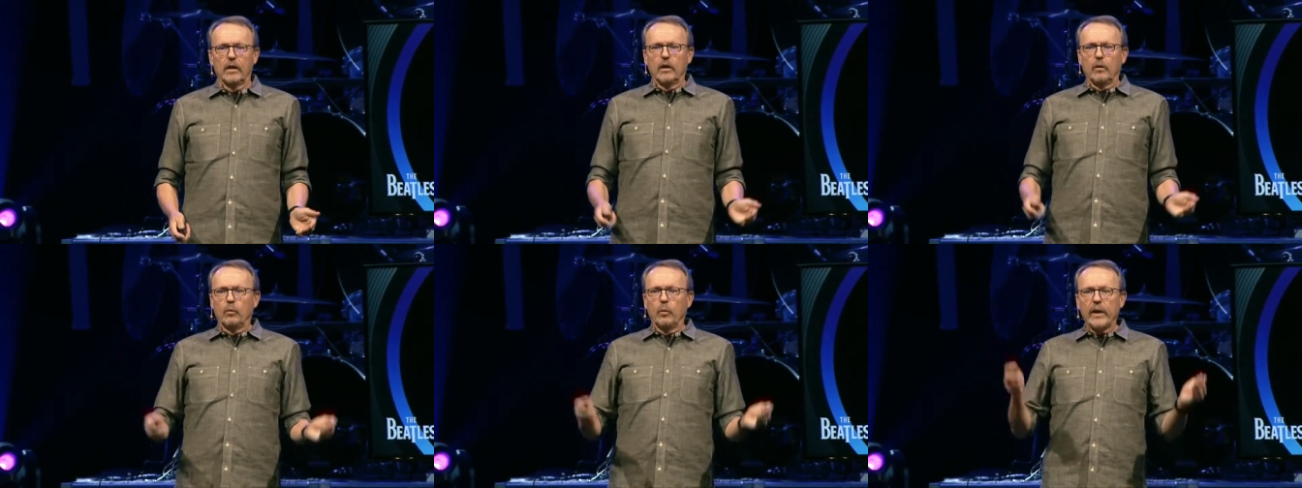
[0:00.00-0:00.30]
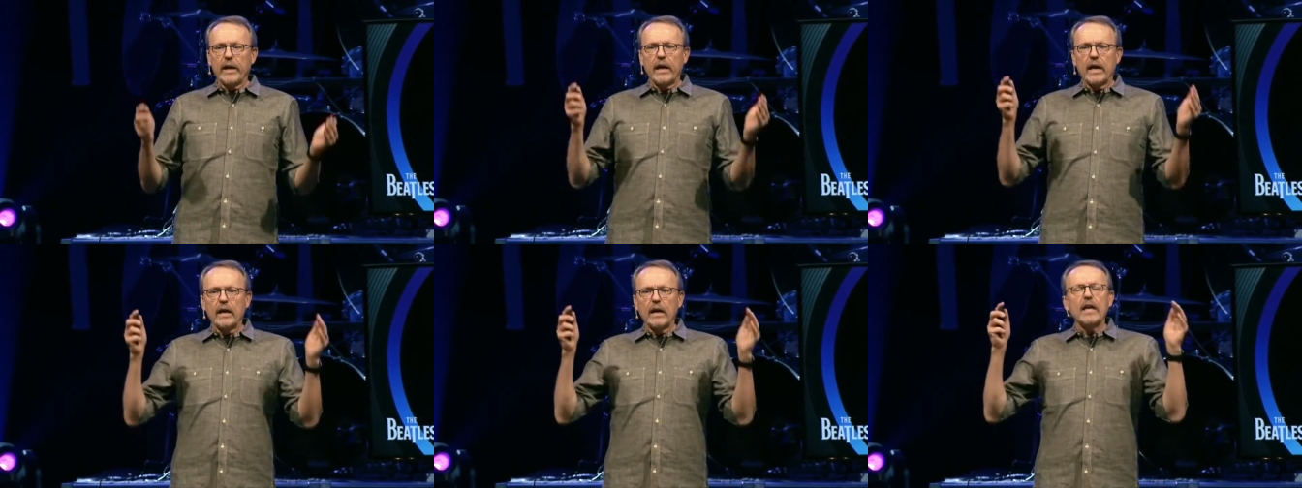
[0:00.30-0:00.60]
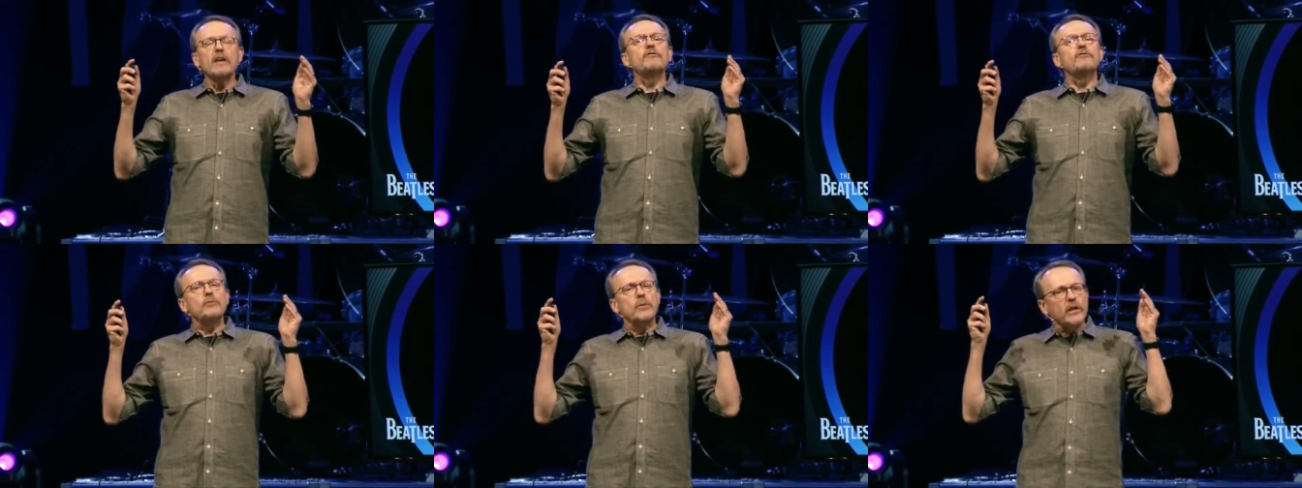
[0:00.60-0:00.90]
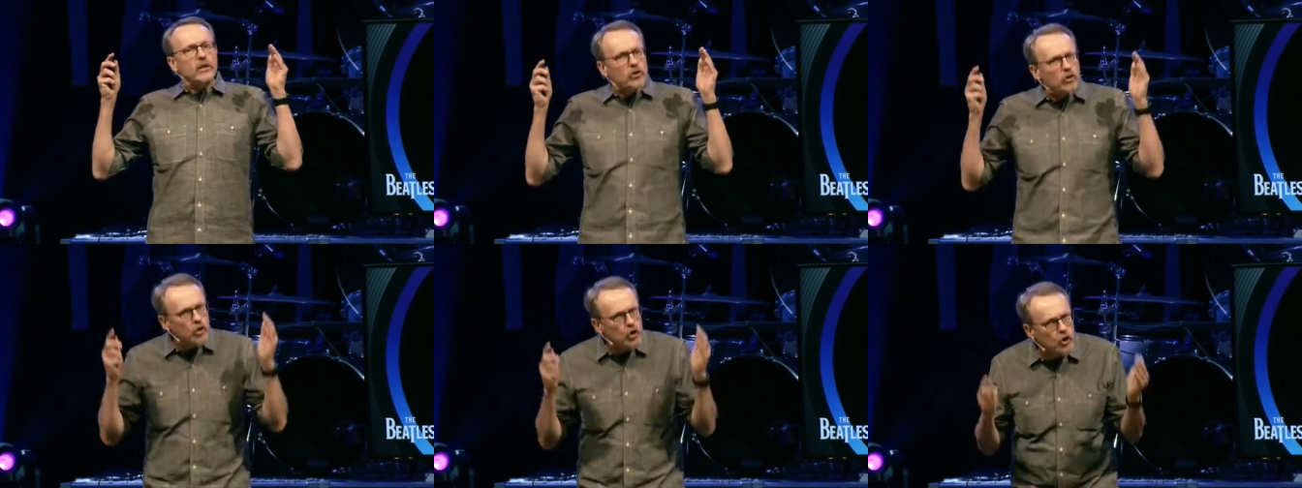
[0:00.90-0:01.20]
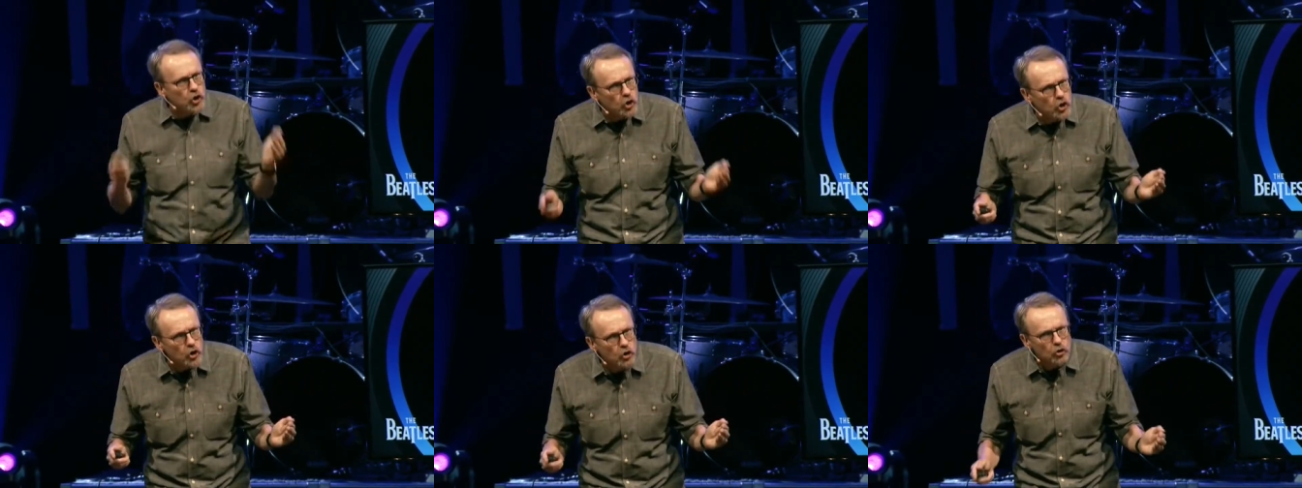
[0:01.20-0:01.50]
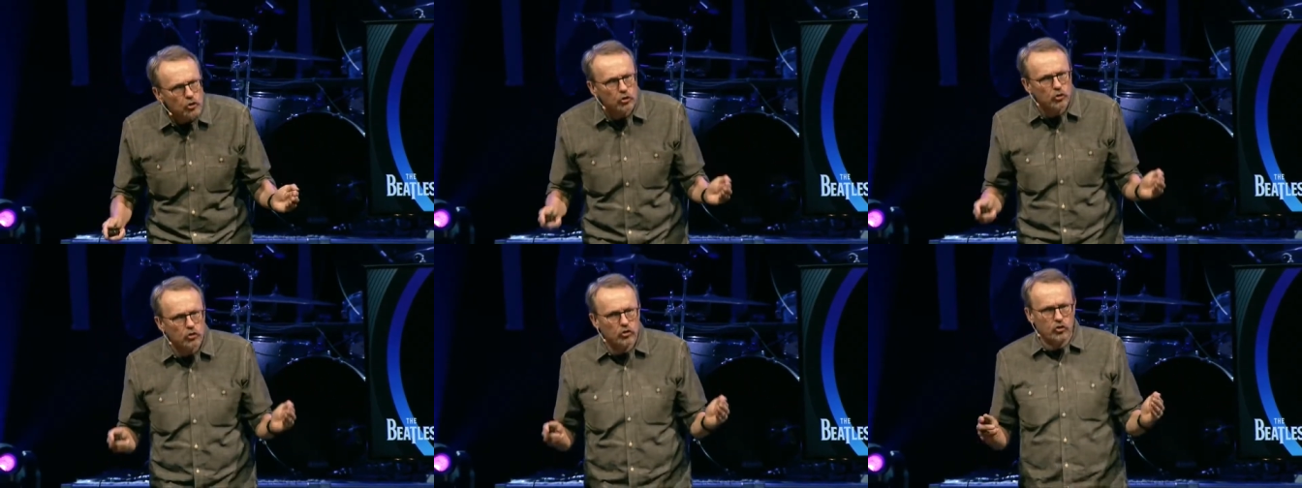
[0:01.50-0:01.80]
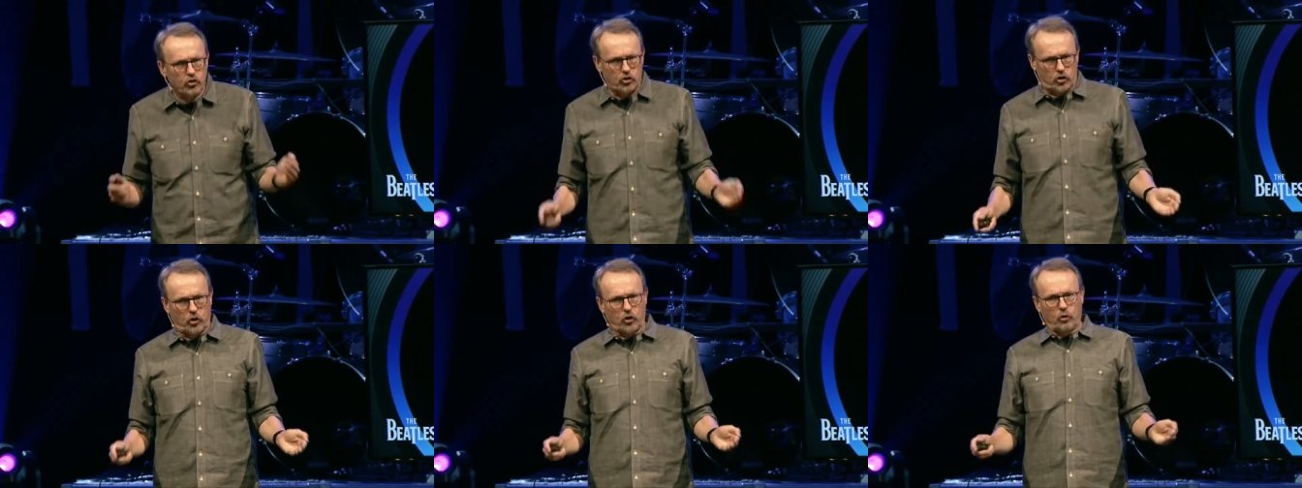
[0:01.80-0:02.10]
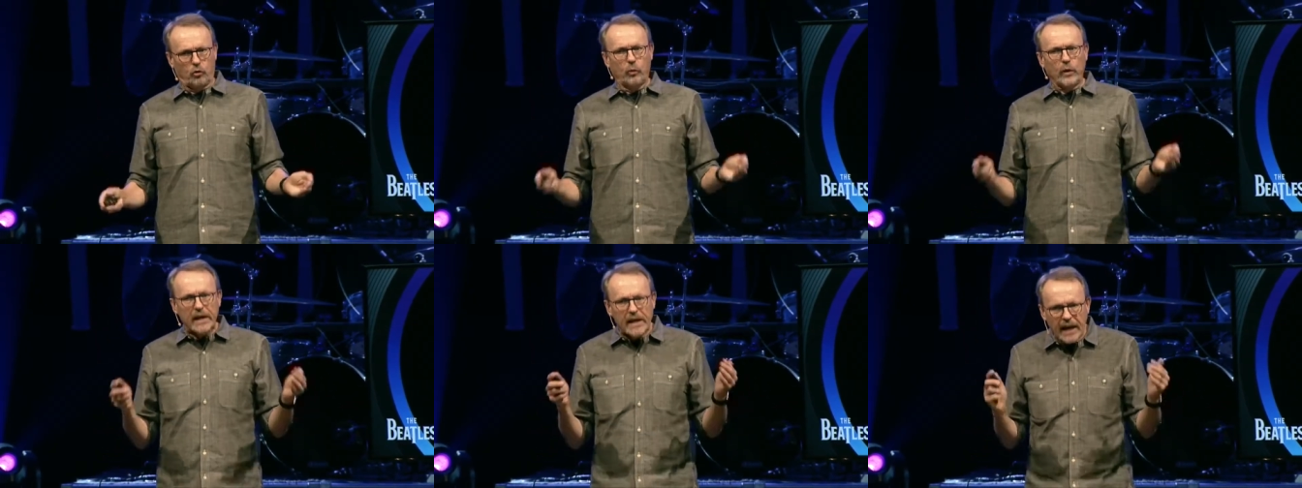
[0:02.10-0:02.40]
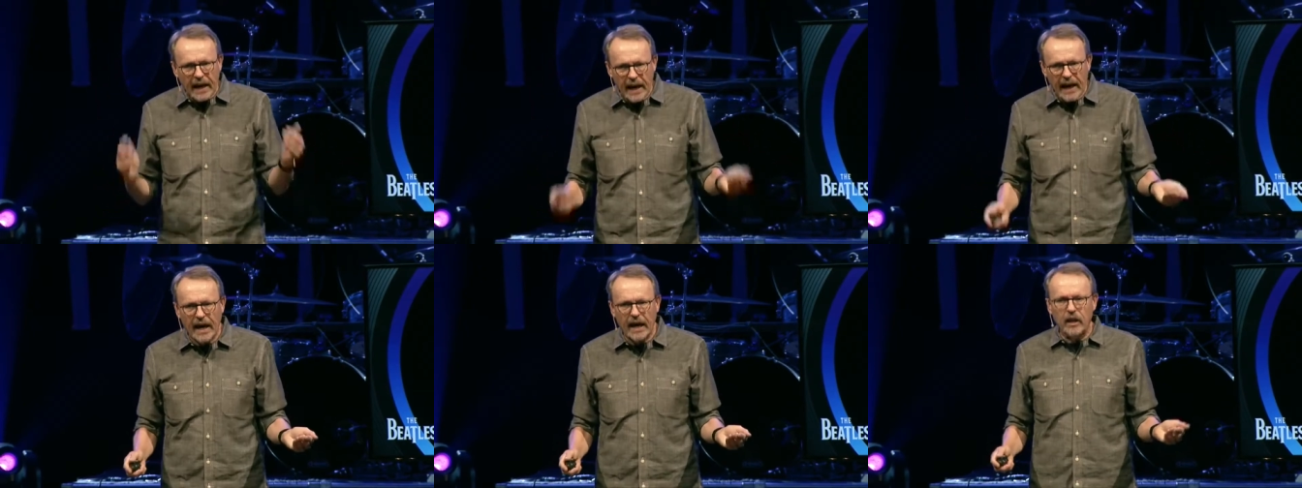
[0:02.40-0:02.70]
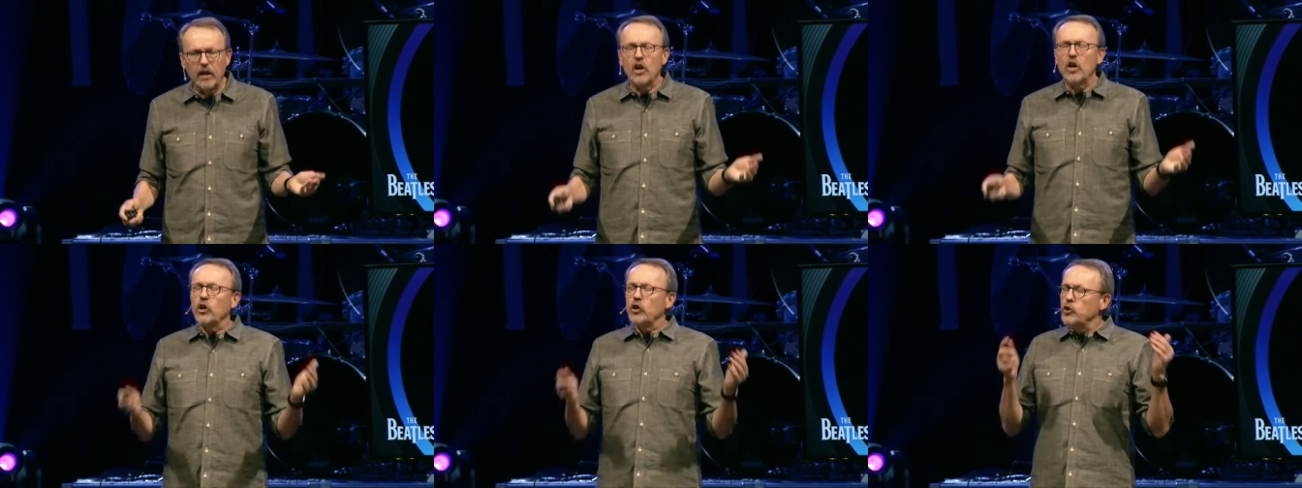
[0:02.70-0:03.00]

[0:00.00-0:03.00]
If we choose to, we can.